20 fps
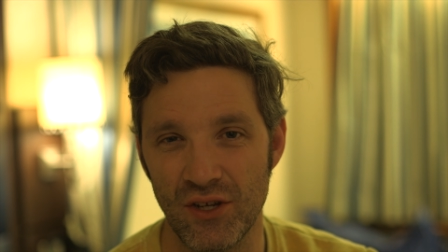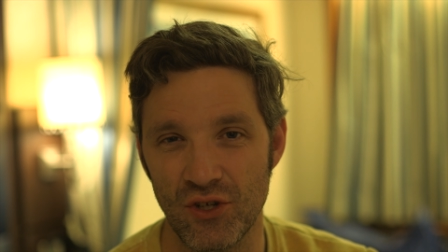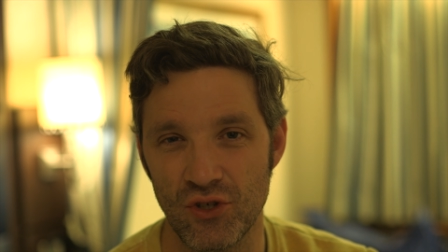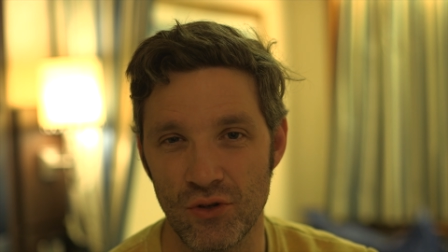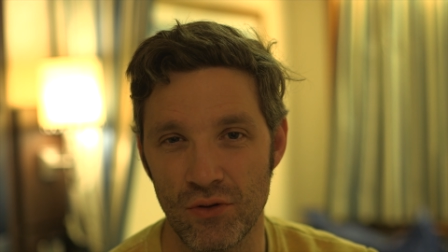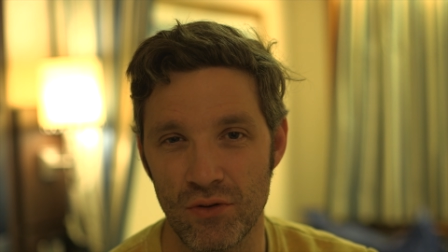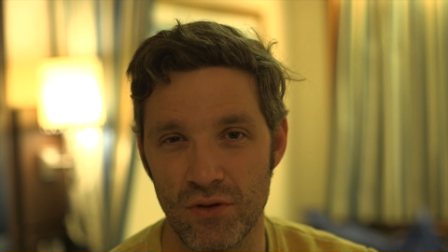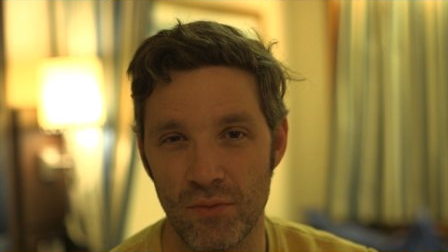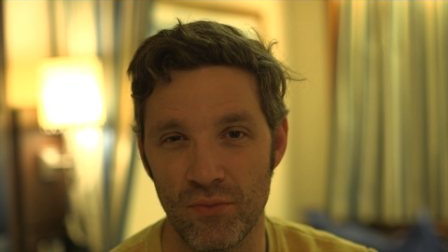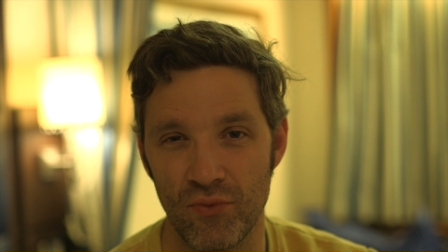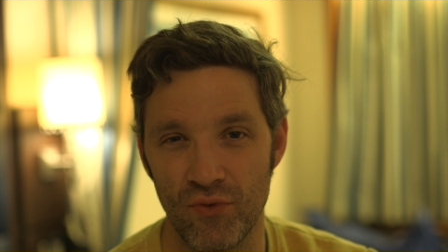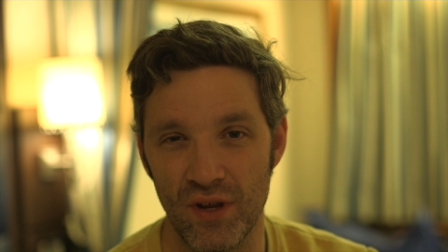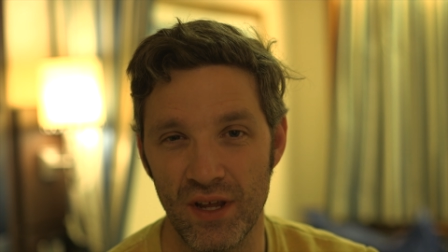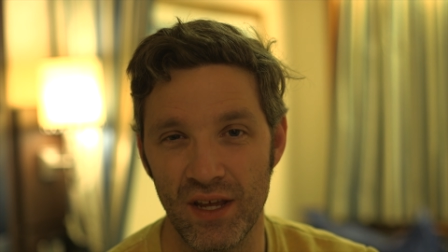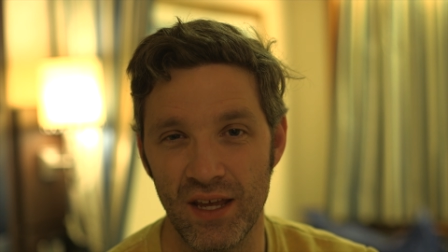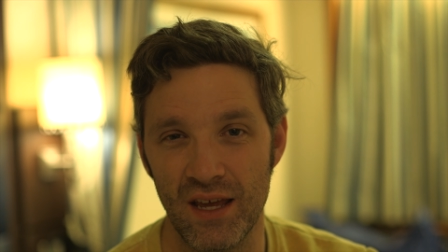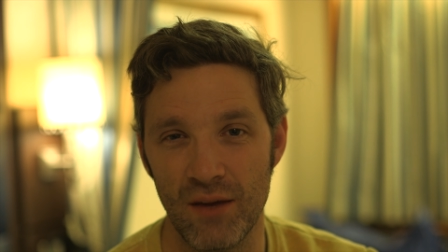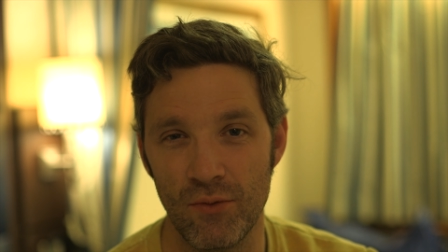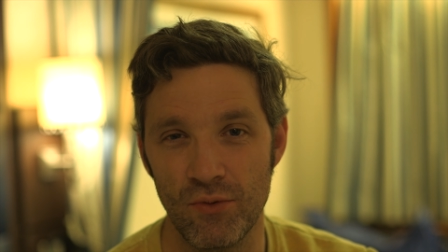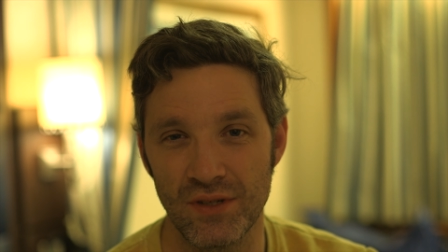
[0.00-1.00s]
make sure your
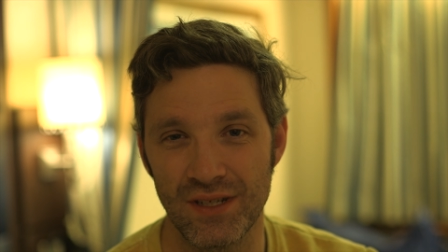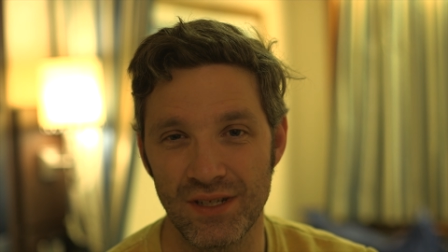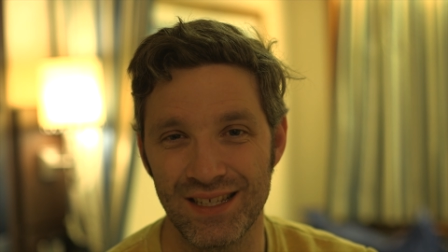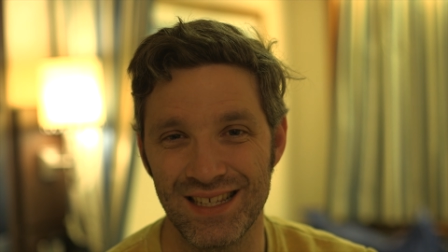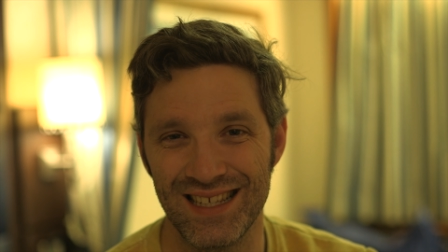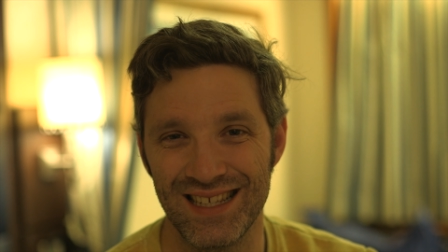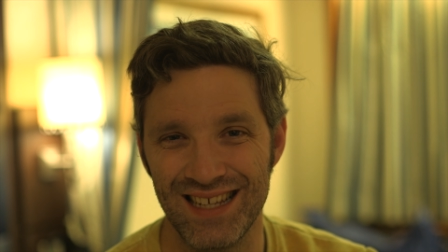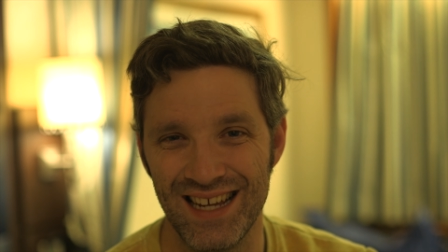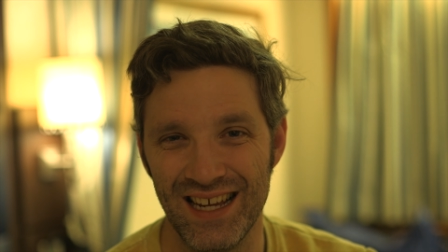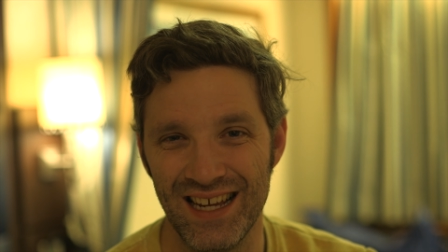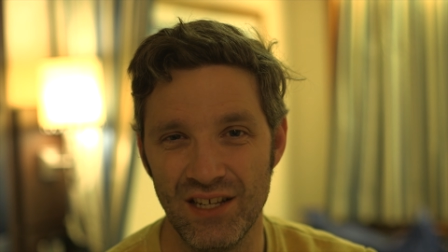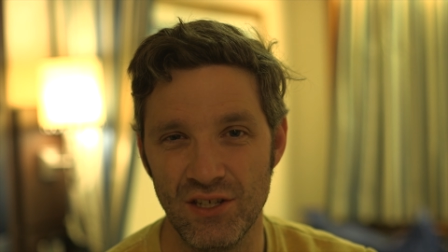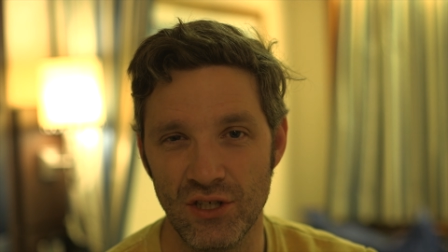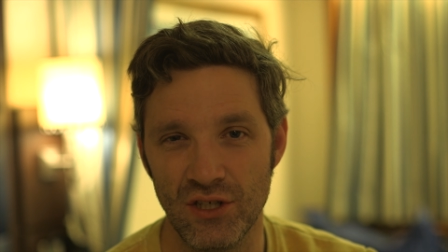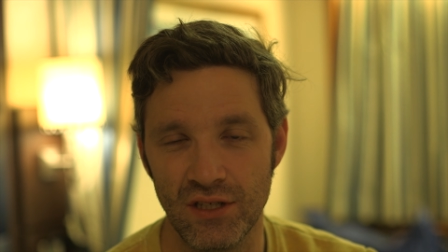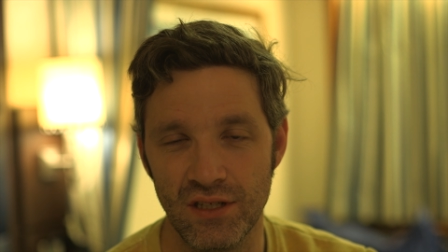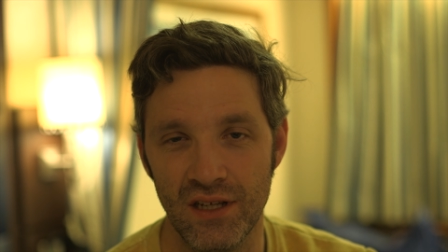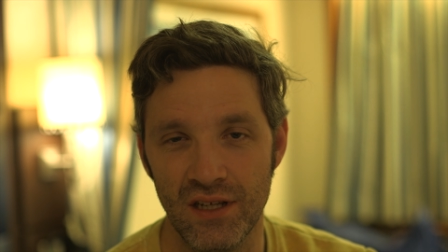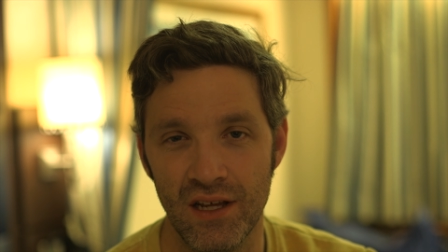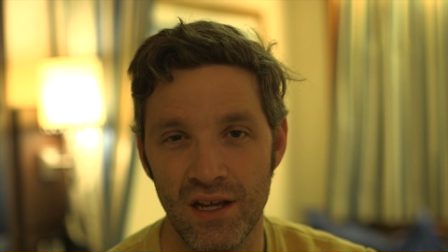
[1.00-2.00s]
brake cables are
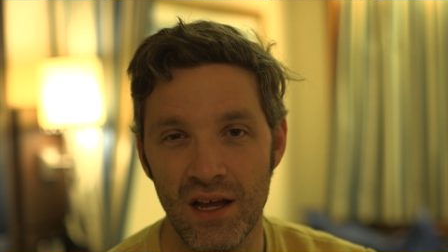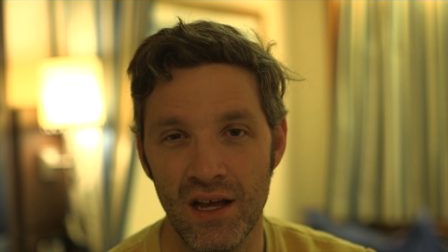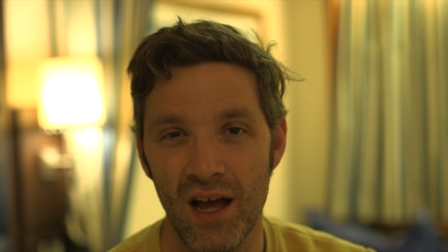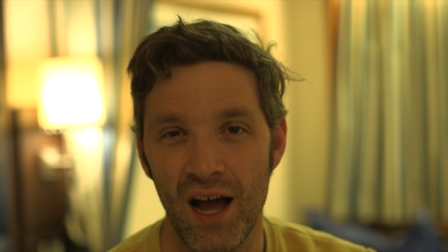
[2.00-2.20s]
tension.